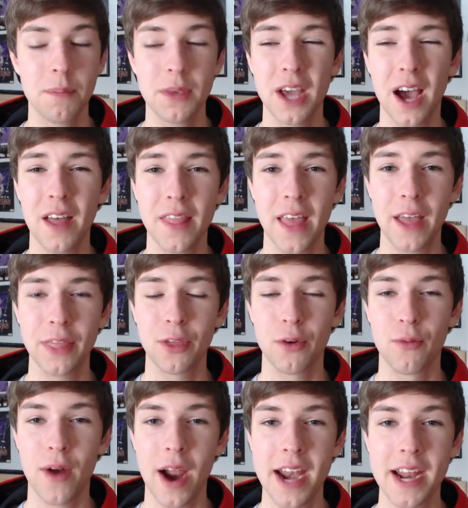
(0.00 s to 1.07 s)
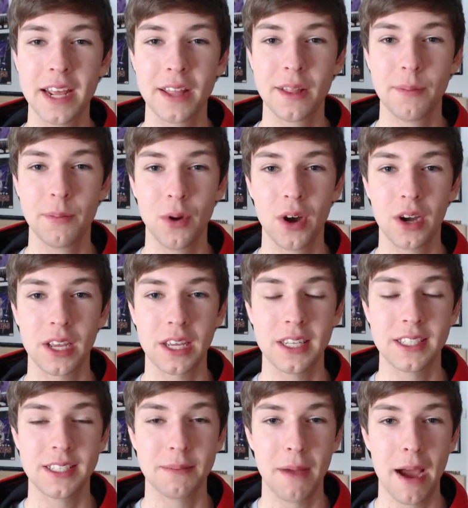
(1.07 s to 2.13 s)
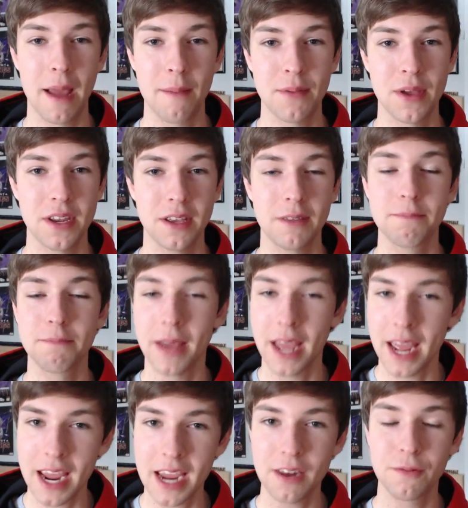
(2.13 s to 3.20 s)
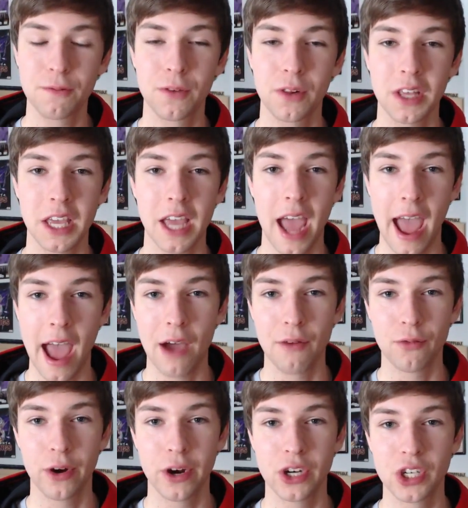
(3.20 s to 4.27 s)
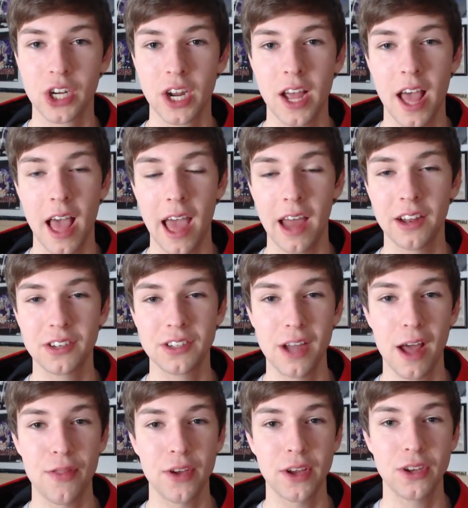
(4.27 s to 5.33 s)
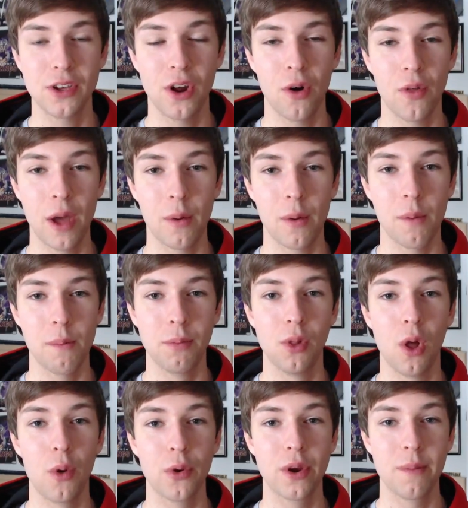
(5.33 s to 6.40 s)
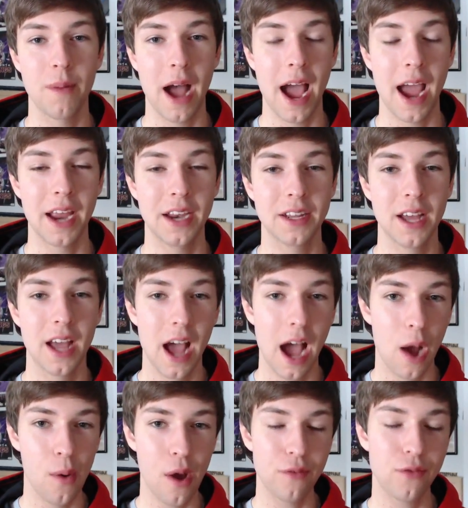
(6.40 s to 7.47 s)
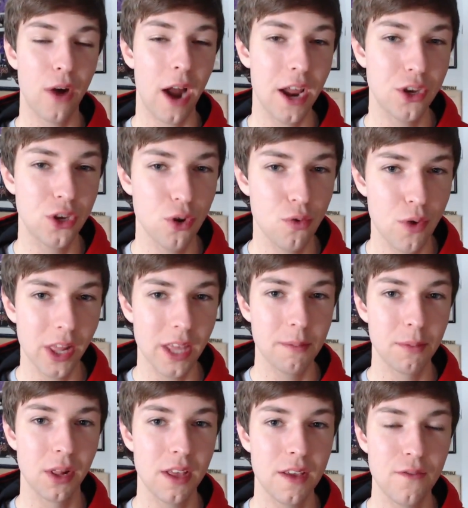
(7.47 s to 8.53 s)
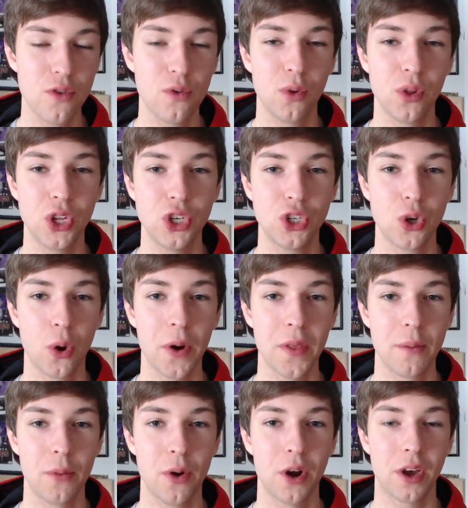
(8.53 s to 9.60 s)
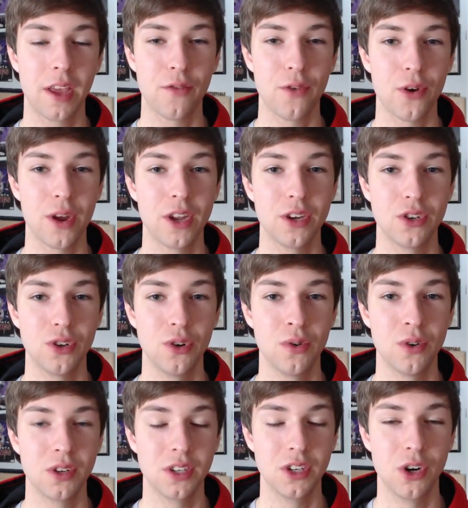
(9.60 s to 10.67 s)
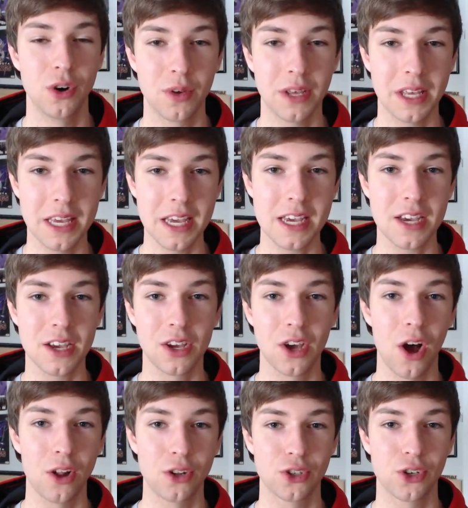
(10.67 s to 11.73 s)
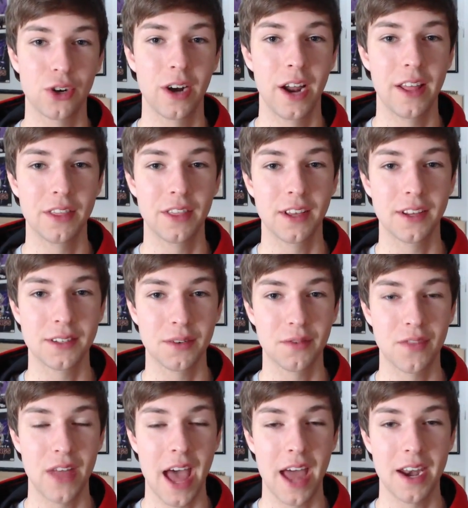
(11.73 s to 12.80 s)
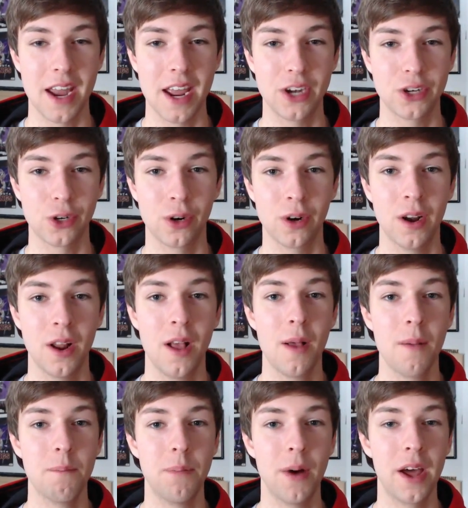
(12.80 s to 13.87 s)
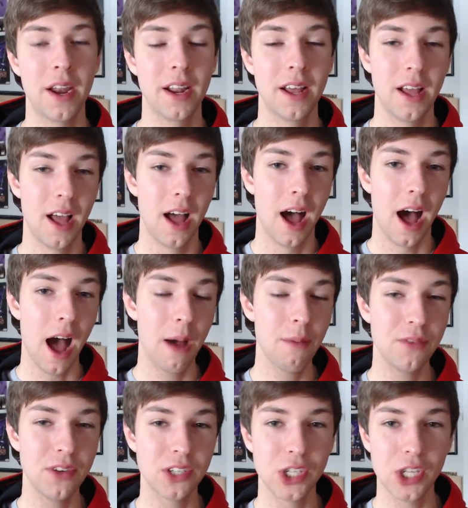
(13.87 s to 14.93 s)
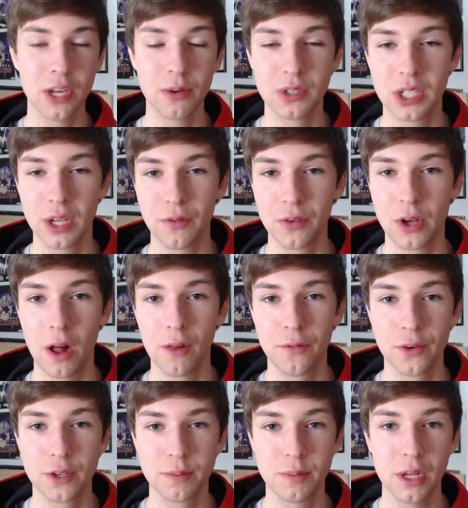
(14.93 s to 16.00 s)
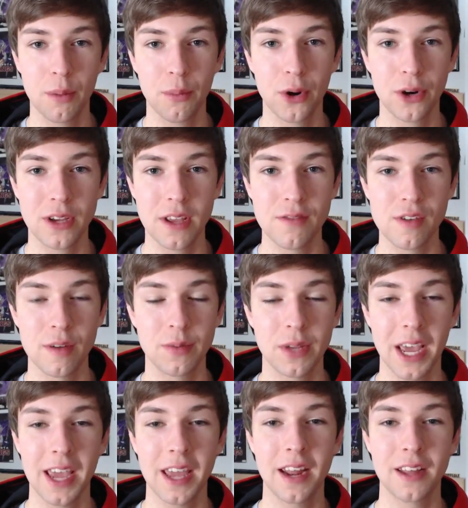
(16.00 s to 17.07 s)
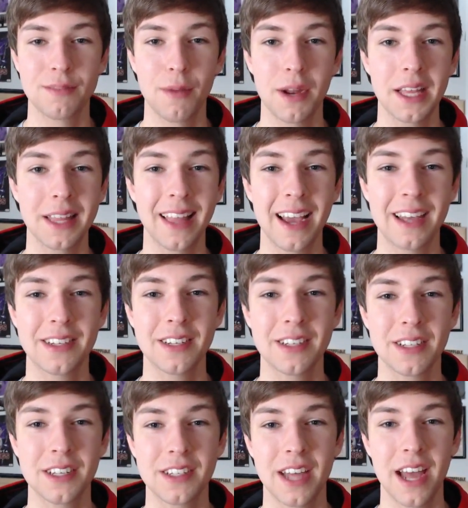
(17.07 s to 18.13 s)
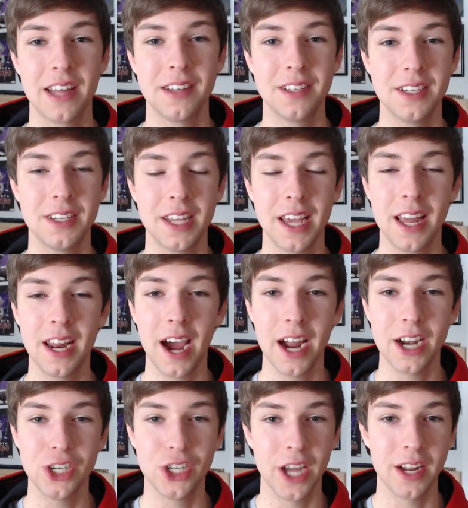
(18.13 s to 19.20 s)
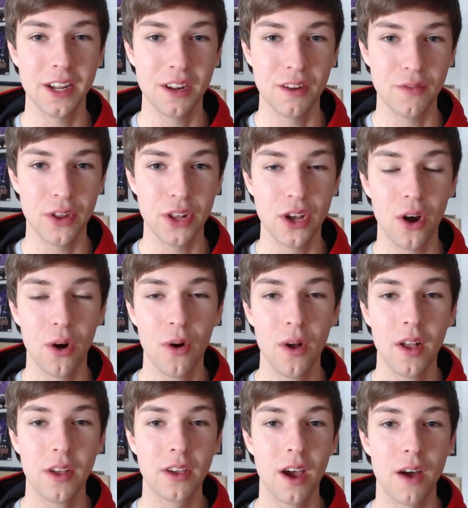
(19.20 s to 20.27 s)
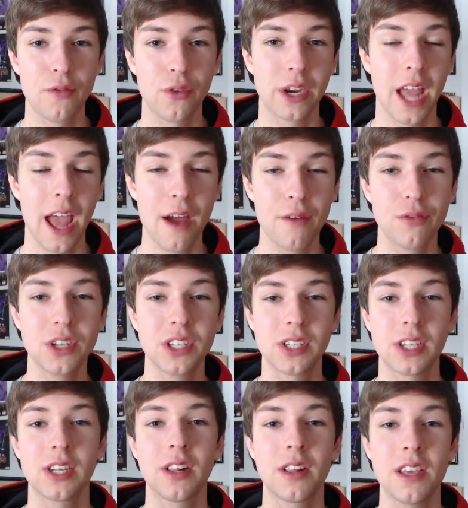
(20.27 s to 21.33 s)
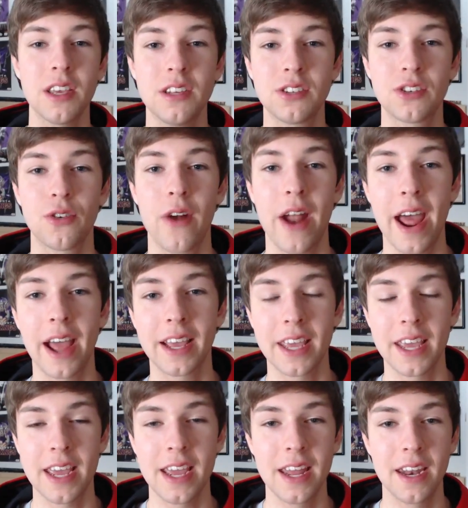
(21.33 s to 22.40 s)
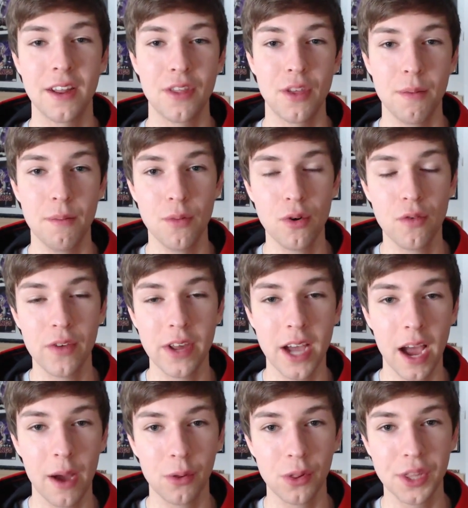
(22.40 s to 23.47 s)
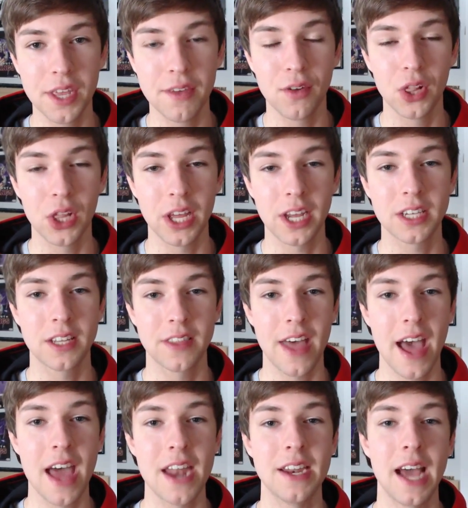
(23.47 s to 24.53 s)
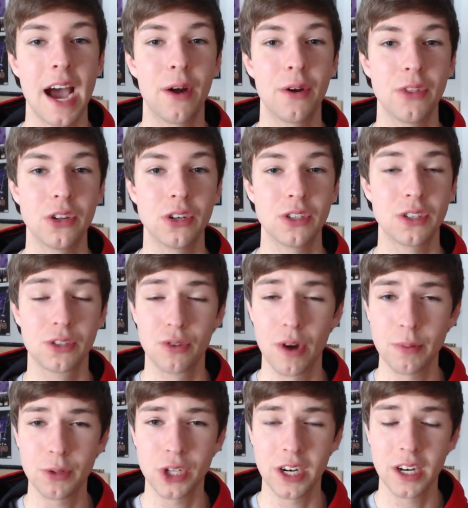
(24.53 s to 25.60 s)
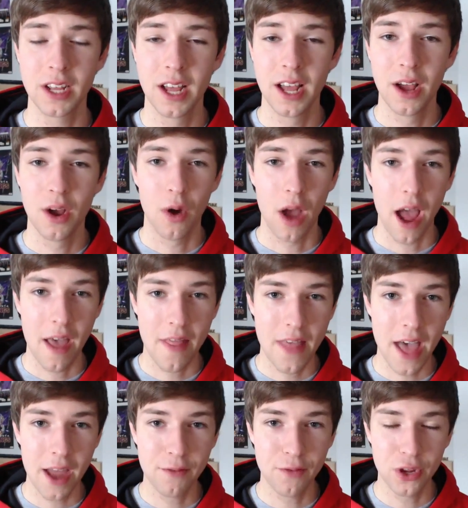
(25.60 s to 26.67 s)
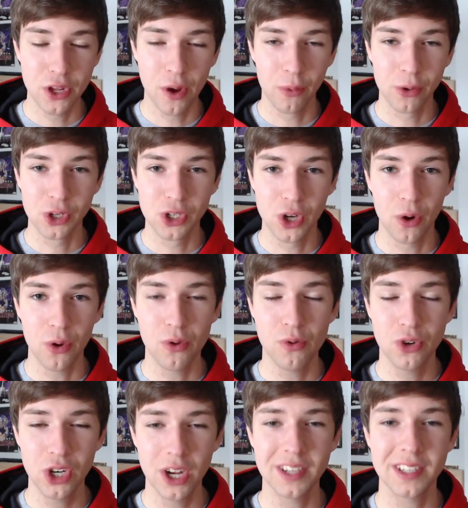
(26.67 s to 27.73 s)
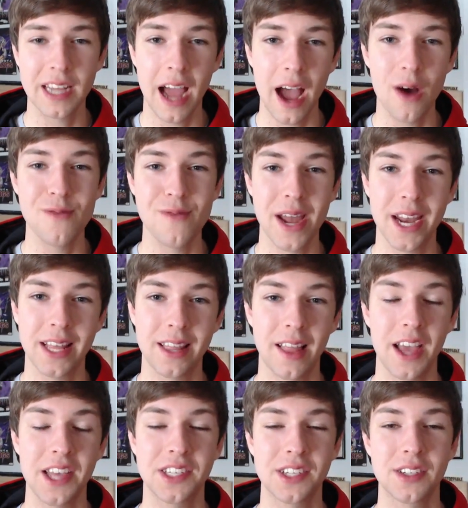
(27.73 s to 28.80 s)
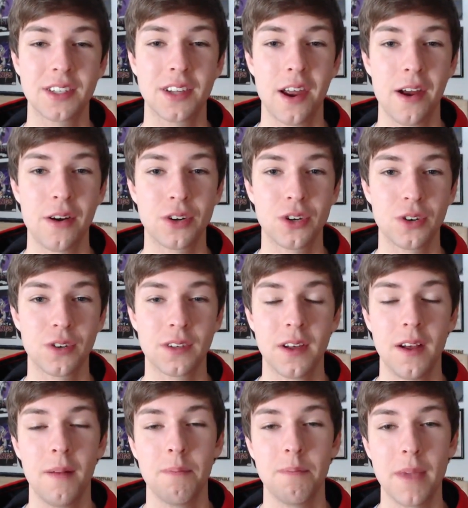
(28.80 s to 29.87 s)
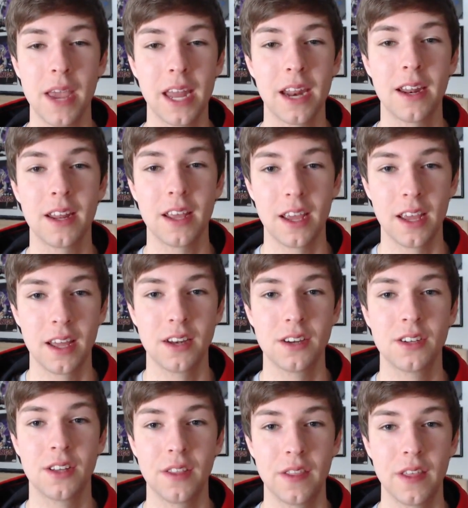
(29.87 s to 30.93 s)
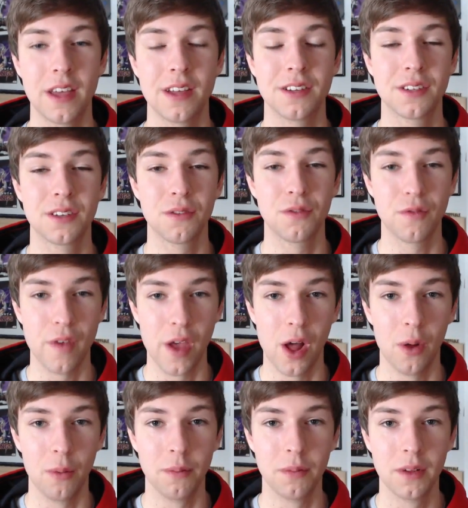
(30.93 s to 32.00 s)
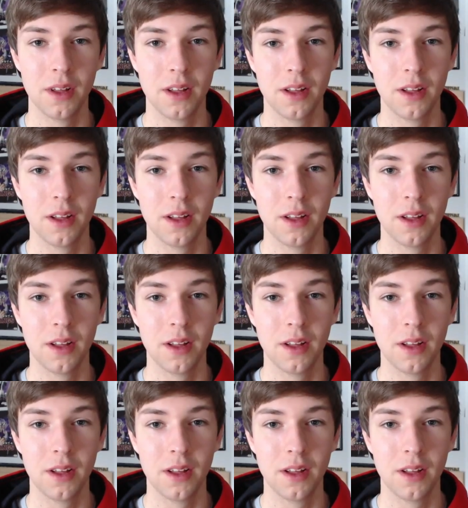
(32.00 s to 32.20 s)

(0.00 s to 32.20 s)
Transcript: Beyond that, the writing in the book is, in my opinion, painfully average and is nothing, that will blow your mind. However, I do really believe you will enjoy the book if you're into, geek culture and things of that nature. But obviously, it was difficult for Spielberg to even obtain as many licenses as he did. IGN did a video covering every single Easter egg in the movie. I will leave a link to that down in the description. And that video will show you just how many licensed characters made it into this film.